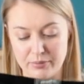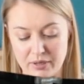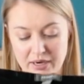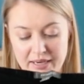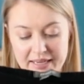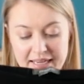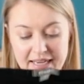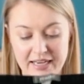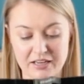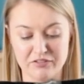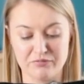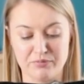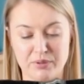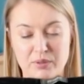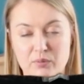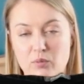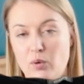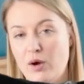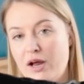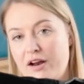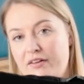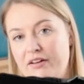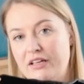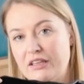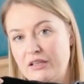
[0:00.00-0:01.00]
but I have been
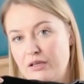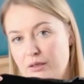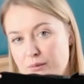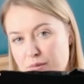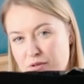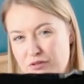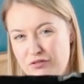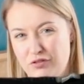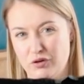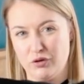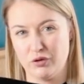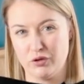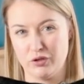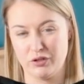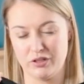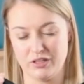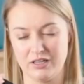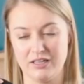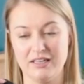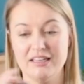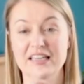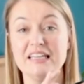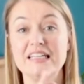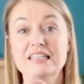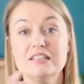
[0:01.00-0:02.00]
wearing them for
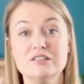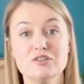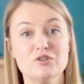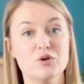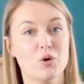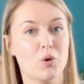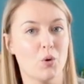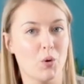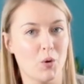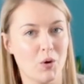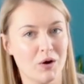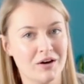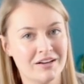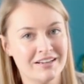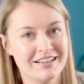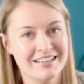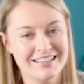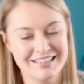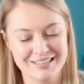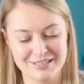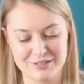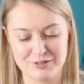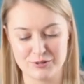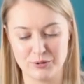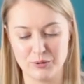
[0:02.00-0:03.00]
other indoor
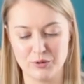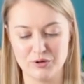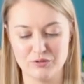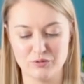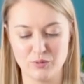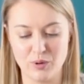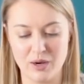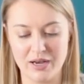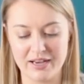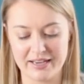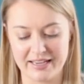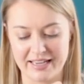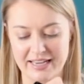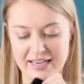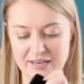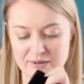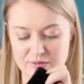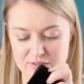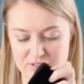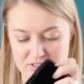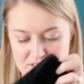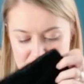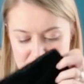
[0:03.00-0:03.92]
sort of workouts.